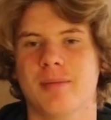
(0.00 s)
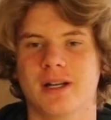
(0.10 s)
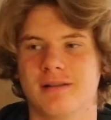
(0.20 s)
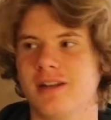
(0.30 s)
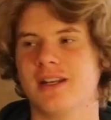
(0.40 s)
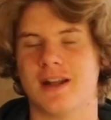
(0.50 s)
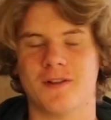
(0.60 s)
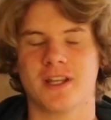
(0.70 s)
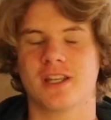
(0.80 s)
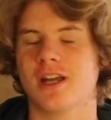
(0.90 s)
but you
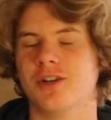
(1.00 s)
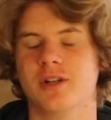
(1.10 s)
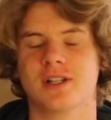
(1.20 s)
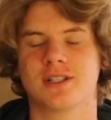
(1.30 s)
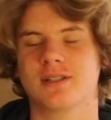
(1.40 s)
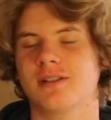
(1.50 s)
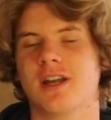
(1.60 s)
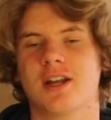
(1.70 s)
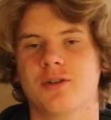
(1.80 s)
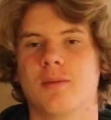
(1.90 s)
gotta do
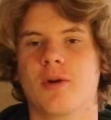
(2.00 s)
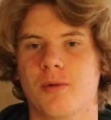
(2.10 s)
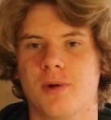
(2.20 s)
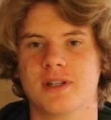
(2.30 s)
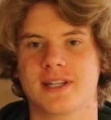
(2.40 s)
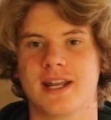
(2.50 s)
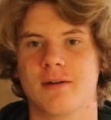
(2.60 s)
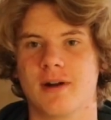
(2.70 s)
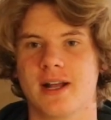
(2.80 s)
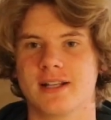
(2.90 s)
it more than once to get
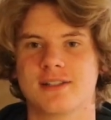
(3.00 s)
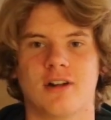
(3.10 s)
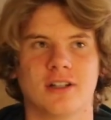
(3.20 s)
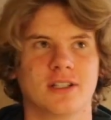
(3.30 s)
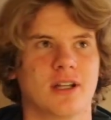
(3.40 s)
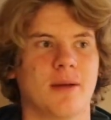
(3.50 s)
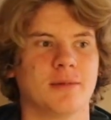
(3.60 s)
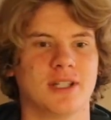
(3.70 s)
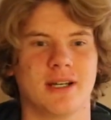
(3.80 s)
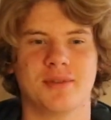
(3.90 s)
it right. I stalled it a
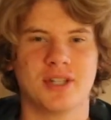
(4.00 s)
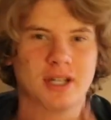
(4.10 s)
couple times.